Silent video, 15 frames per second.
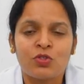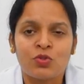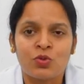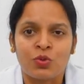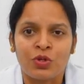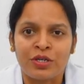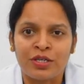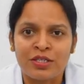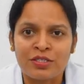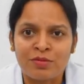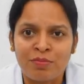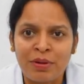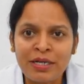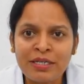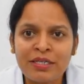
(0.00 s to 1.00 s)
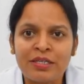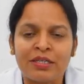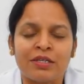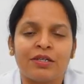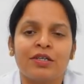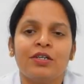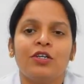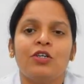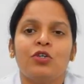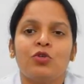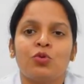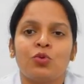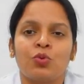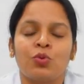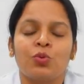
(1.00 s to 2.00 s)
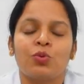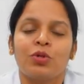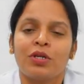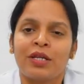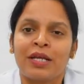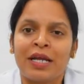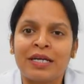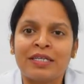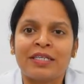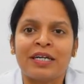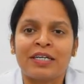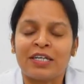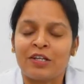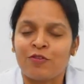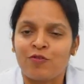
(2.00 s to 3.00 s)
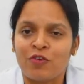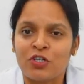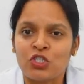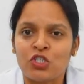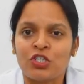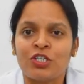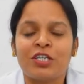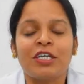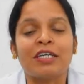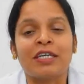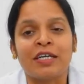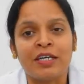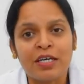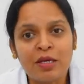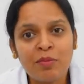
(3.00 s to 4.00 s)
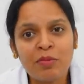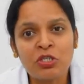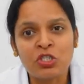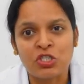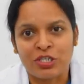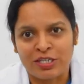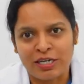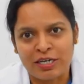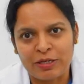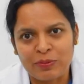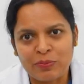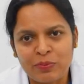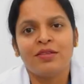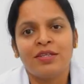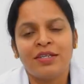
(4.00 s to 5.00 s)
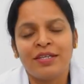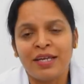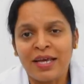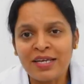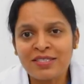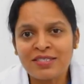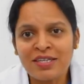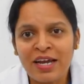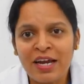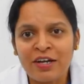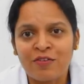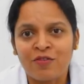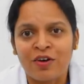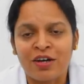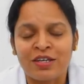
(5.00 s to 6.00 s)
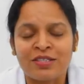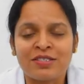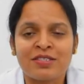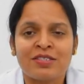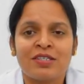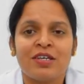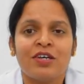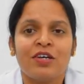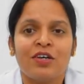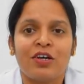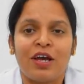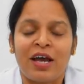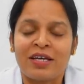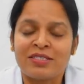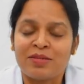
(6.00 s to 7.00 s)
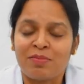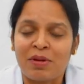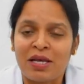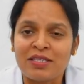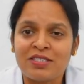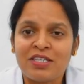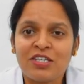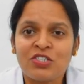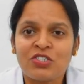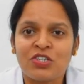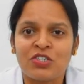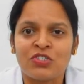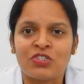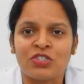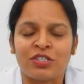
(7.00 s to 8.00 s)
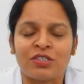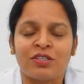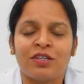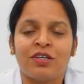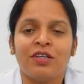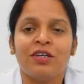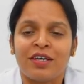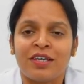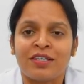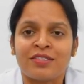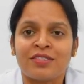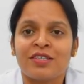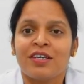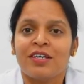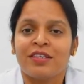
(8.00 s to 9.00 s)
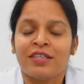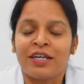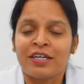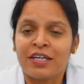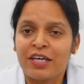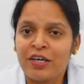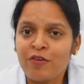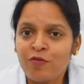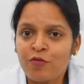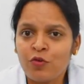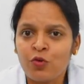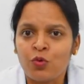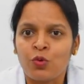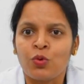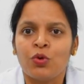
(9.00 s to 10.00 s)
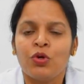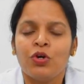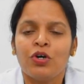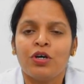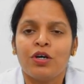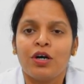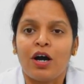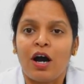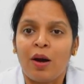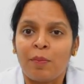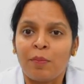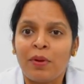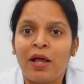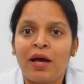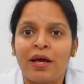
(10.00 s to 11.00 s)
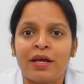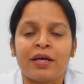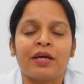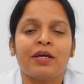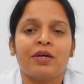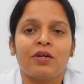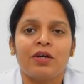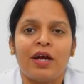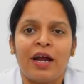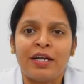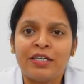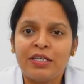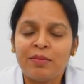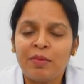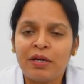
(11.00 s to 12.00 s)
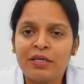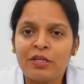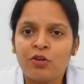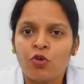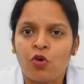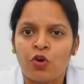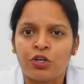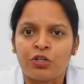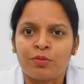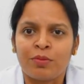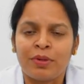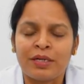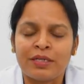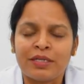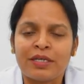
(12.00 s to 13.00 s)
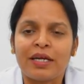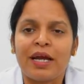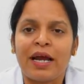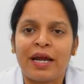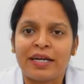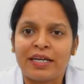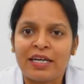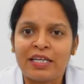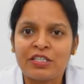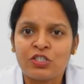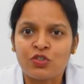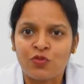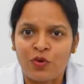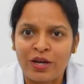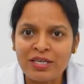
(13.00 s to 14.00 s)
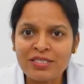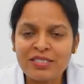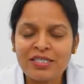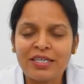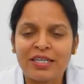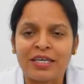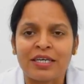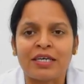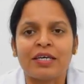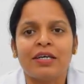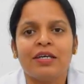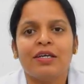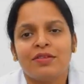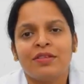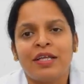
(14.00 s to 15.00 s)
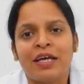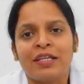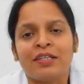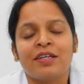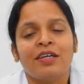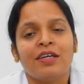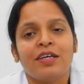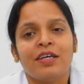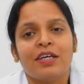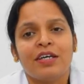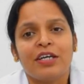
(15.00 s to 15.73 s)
So it is better to get that infection treated immediately. The next advice as a plastic surgeon is that if you apply antibiotic ointment at least twice a day, then